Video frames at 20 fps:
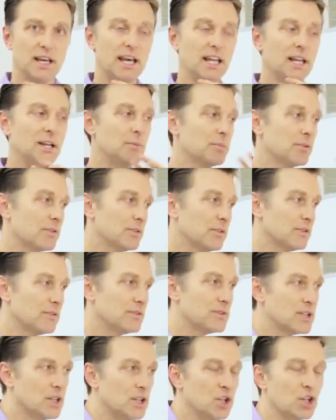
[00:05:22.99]
It
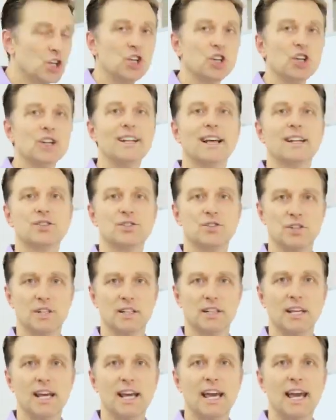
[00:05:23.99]
improves the good
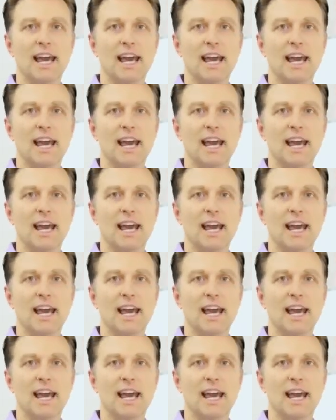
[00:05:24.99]
estrogen.